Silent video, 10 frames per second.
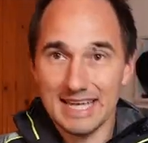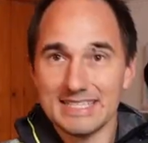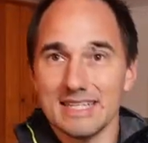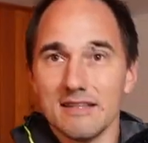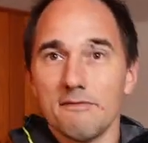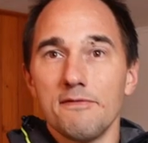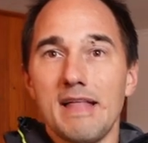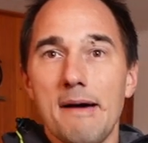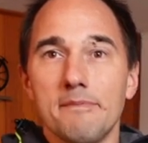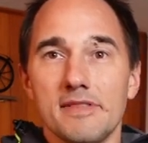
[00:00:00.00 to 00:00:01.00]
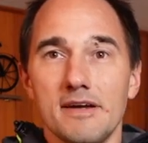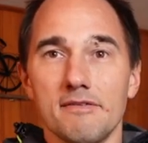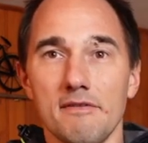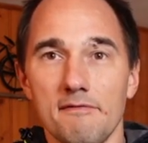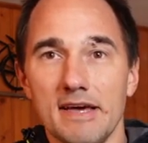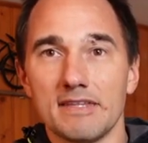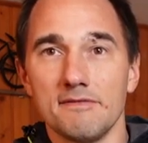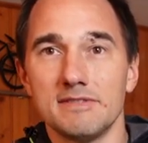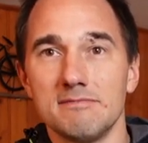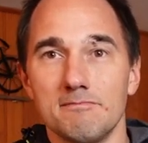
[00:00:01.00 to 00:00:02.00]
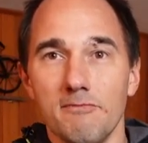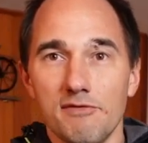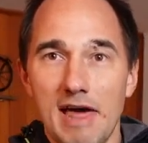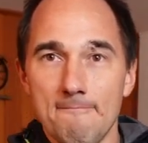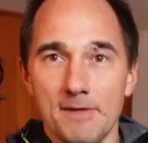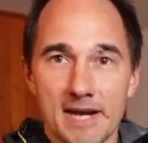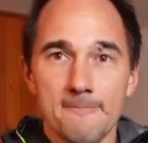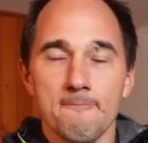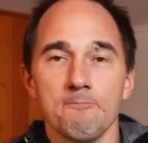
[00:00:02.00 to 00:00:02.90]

nice little flap, the reflective flap there.